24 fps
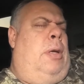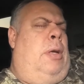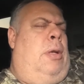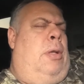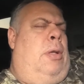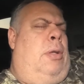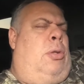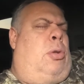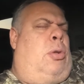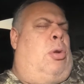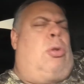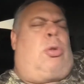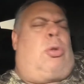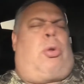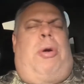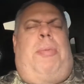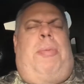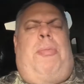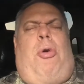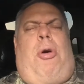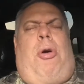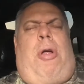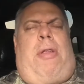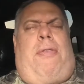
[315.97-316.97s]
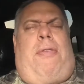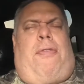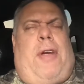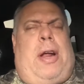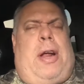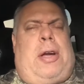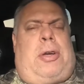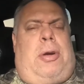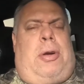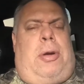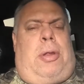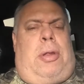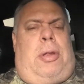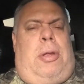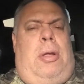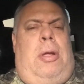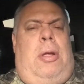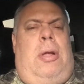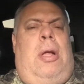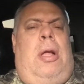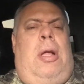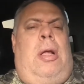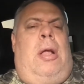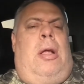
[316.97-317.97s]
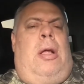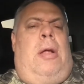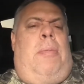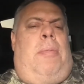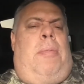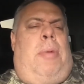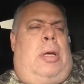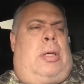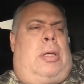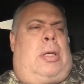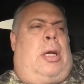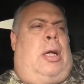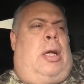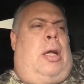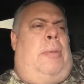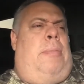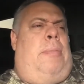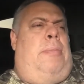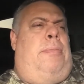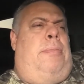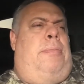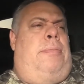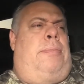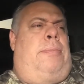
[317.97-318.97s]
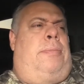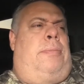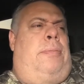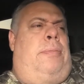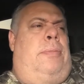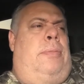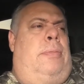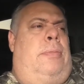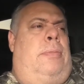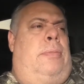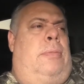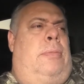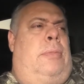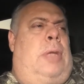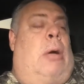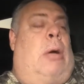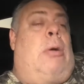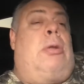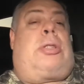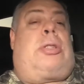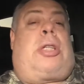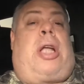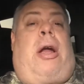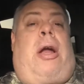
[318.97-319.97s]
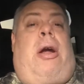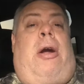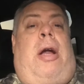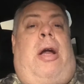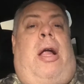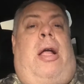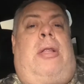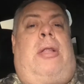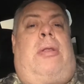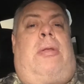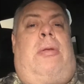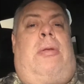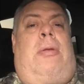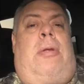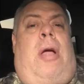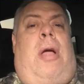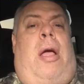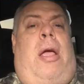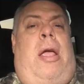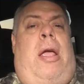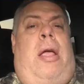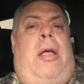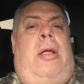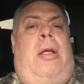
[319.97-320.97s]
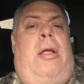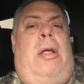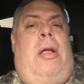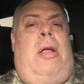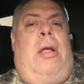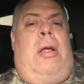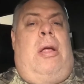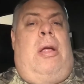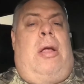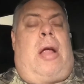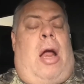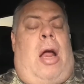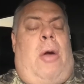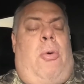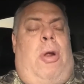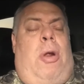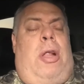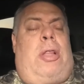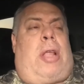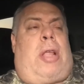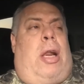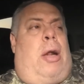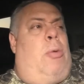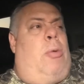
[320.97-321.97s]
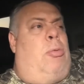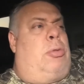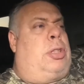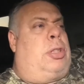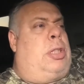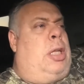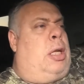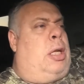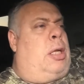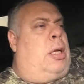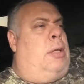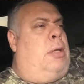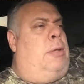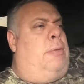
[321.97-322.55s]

2, 3 more other factors, but I was scared. I really thought I was sick.